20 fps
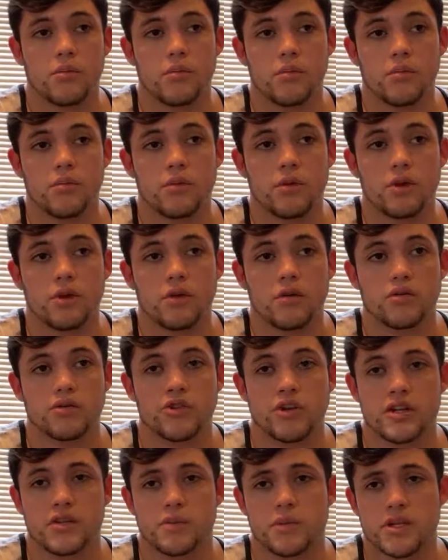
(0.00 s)

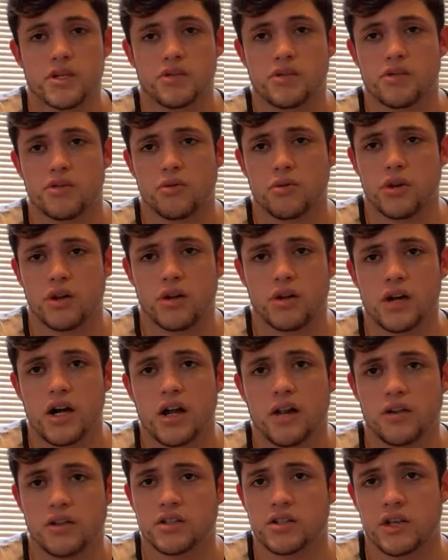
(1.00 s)
Transmissions are
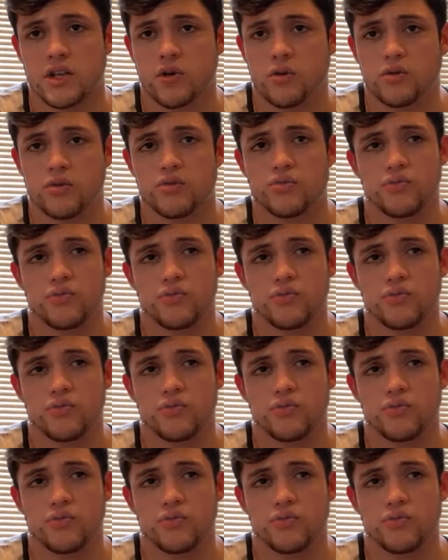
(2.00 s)
$300, and they hold